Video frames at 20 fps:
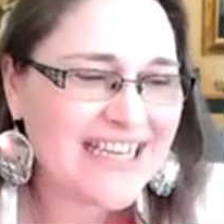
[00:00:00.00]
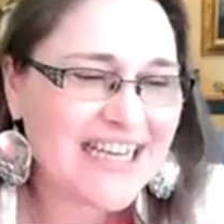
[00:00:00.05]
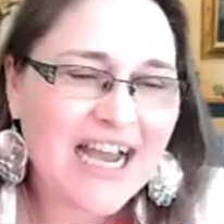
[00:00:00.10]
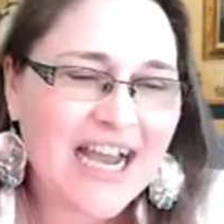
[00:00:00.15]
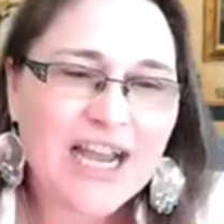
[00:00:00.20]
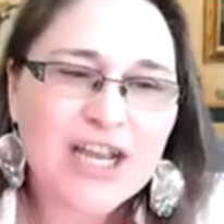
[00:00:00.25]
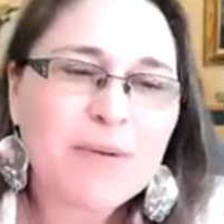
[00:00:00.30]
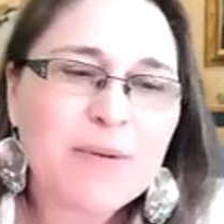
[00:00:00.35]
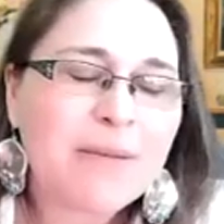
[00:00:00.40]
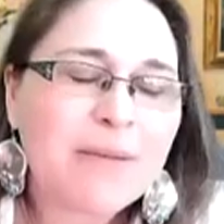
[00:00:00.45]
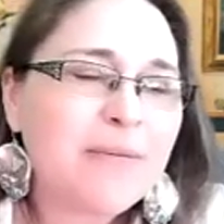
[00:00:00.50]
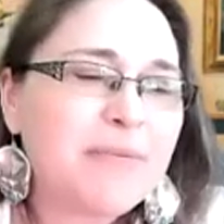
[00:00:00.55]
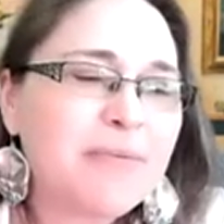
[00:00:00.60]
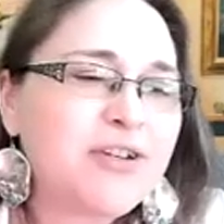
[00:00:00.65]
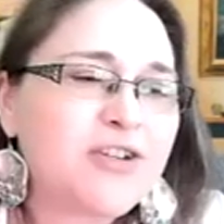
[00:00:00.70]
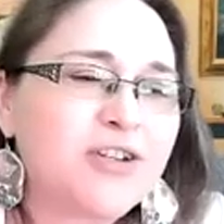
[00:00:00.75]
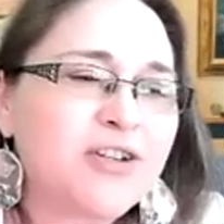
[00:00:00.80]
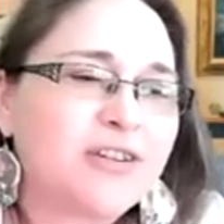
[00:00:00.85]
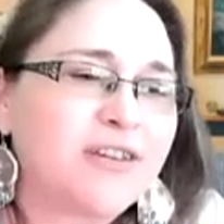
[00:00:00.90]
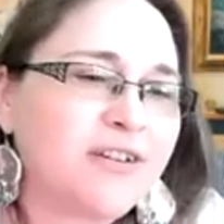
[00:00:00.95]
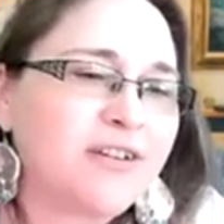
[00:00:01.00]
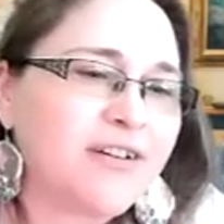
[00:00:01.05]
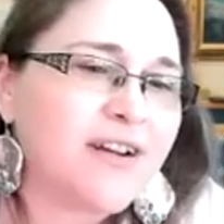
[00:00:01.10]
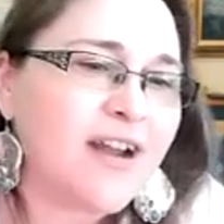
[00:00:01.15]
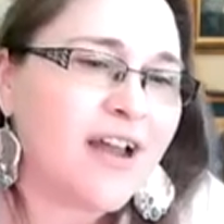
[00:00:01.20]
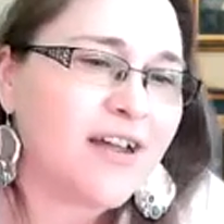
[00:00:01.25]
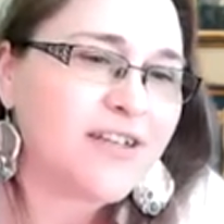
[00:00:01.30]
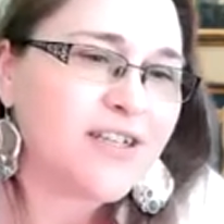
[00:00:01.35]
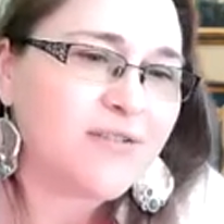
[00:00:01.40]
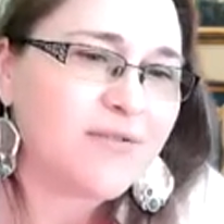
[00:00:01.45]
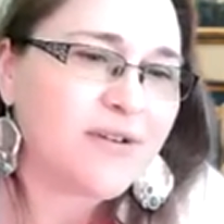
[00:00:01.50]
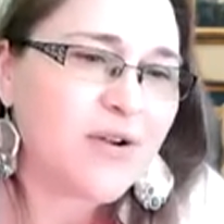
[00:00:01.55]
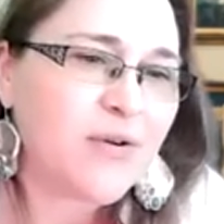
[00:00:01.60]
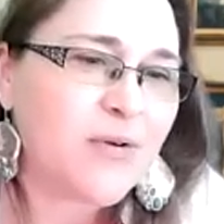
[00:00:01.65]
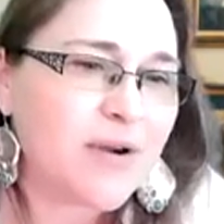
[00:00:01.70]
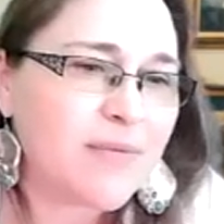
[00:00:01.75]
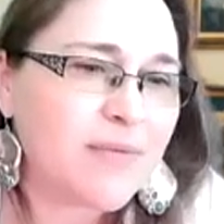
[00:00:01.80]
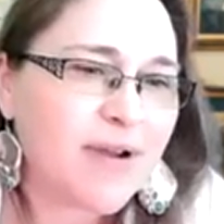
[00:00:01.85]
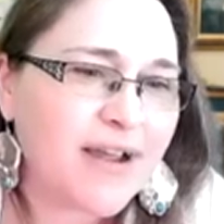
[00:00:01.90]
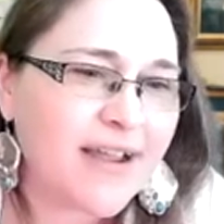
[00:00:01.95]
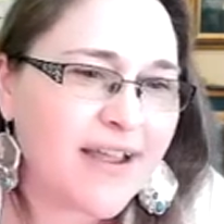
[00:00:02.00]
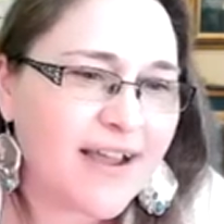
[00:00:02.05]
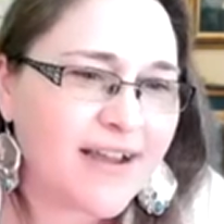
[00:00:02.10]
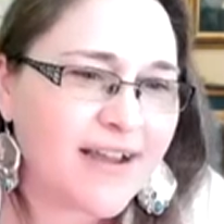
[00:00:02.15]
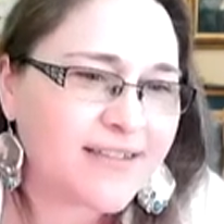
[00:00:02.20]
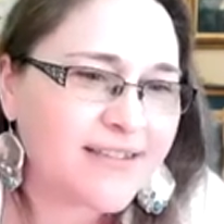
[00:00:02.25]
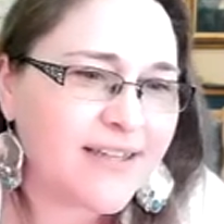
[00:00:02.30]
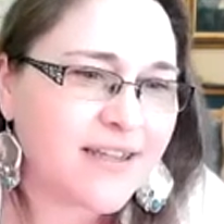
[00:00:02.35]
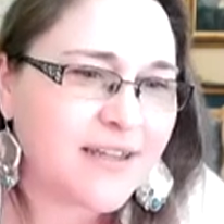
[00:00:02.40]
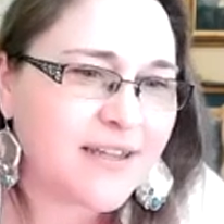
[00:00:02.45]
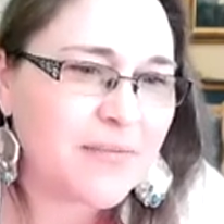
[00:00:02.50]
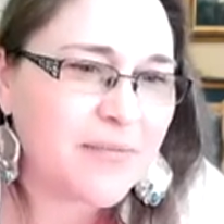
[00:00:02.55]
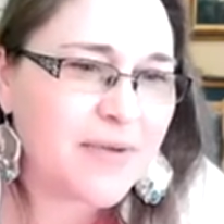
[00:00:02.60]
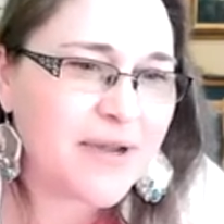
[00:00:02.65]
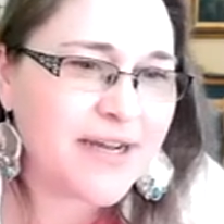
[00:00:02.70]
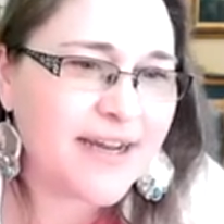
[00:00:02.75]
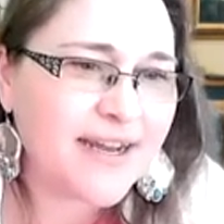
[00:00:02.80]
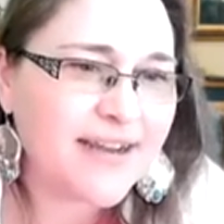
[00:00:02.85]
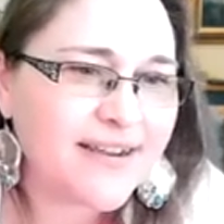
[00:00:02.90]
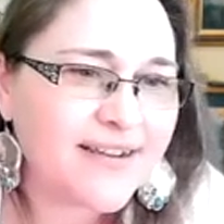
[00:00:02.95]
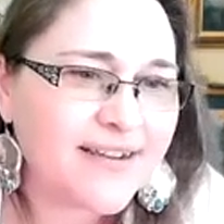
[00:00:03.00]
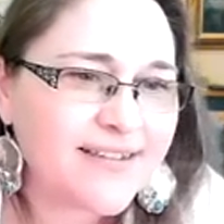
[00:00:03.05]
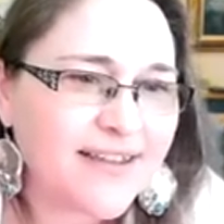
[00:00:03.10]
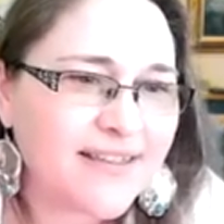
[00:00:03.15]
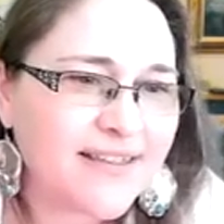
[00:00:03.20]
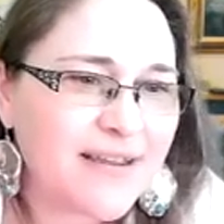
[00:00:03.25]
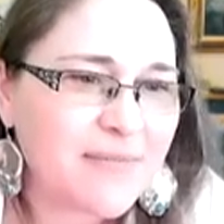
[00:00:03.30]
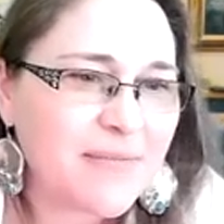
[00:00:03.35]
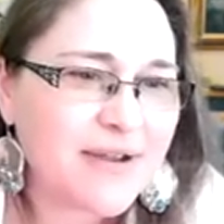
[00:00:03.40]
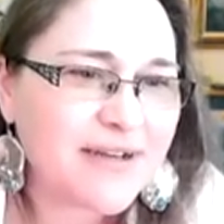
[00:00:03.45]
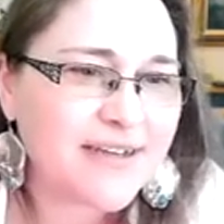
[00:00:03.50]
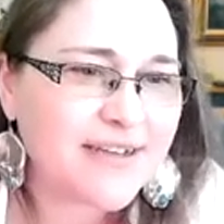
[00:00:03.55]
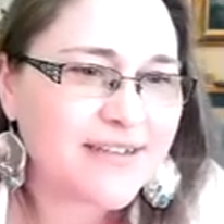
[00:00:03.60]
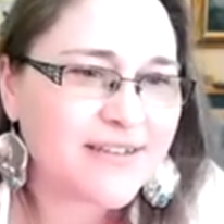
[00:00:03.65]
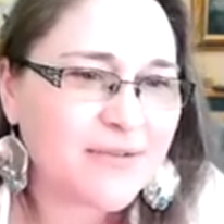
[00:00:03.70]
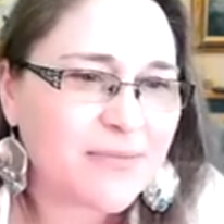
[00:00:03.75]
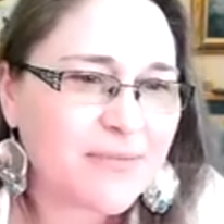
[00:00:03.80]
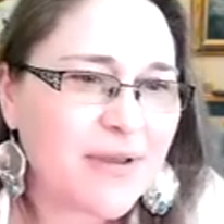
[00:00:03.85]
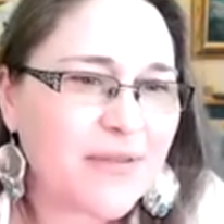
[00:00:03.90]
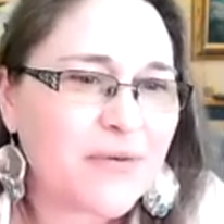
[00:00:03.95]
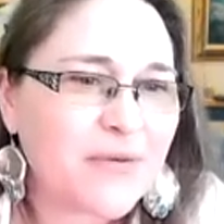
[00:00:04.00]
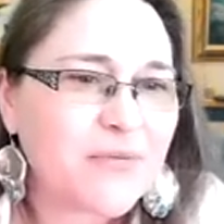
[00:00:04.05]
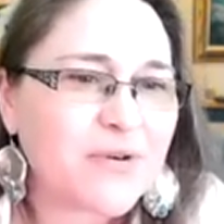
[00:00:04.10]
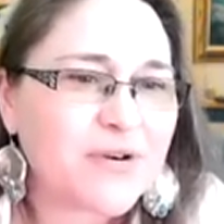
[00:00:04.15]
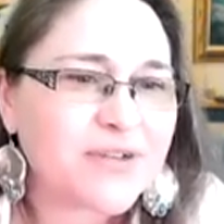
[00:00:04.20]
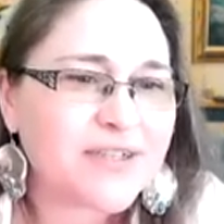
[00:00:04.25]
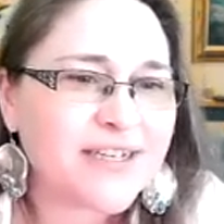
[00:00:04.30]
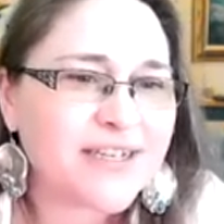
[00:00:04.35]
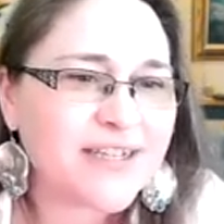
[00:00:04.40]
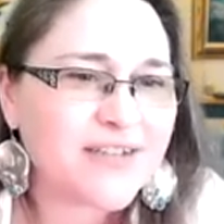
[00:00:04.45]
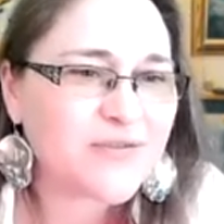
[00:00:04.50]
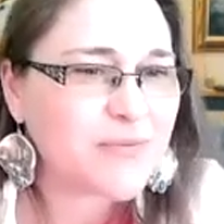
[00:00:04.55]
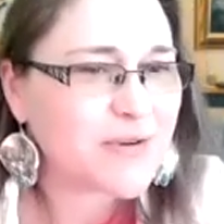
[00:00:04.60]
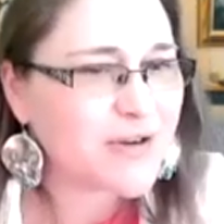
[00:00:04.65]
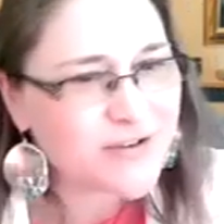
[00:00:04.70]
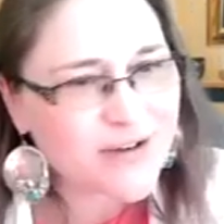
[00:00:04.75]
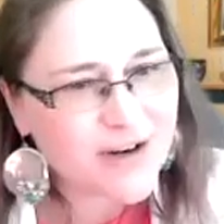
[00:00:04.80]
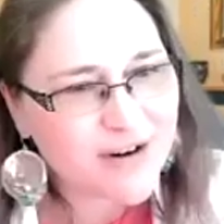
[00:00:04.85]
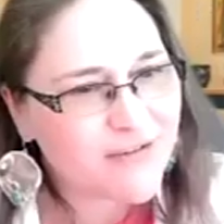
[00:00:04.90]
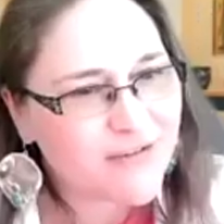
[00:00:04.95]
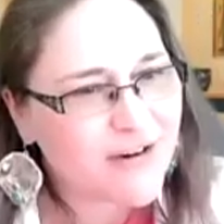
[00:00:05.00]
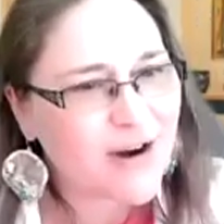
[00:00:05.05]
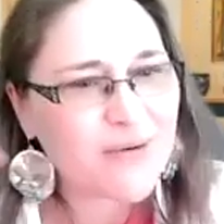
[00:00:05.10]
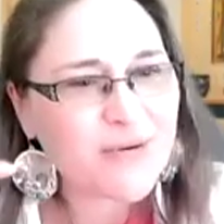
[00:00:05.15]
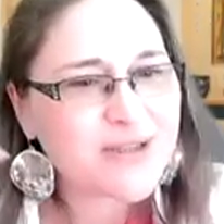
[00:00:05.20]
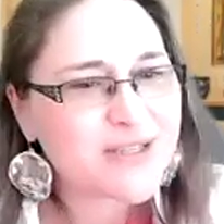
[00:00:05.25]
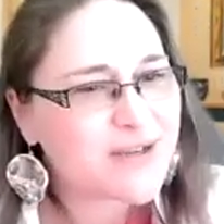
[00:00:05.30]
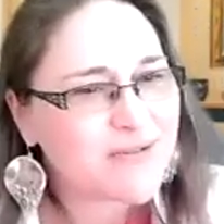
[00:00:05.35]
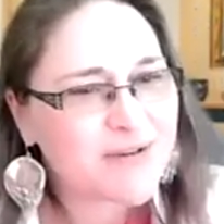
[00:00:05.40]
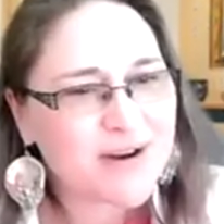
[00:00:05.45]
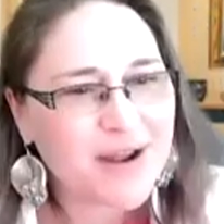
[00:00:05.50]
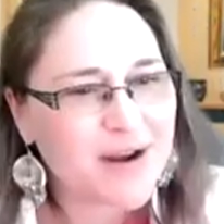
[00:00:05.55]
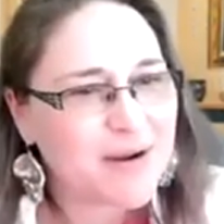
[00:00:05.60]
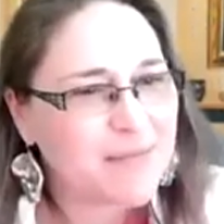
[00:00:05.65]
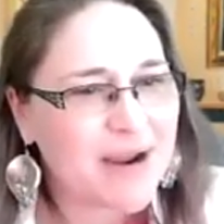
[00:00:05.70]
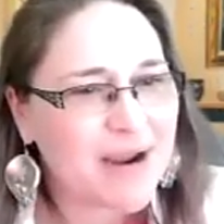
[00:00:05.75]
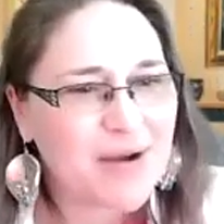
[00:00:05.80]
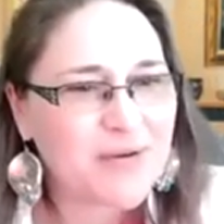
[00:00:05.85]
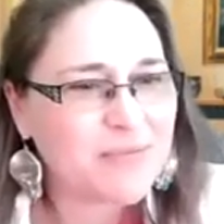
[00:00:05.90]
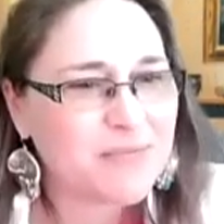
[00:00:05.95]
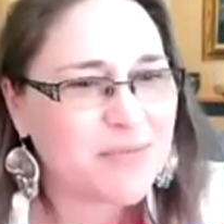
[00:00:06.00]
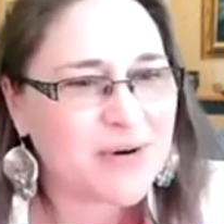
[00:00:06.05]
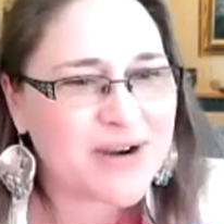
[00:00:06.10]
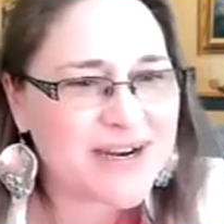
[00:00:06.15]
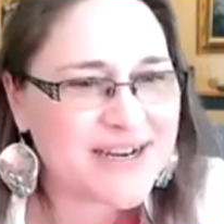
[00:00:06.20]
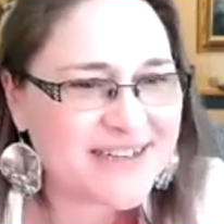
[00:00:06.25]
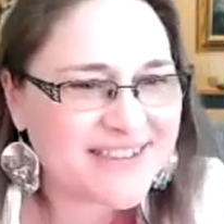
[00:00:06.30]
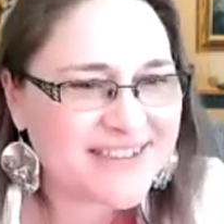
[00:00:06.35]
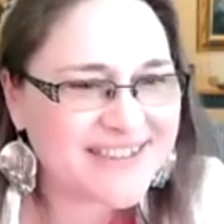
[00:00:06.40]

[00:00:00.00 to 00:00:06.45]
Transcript: I probably should learn not to record podcasts on a Monday, because I think Mondays are probably the worst days for me to try to figure out what's going on in my own brain.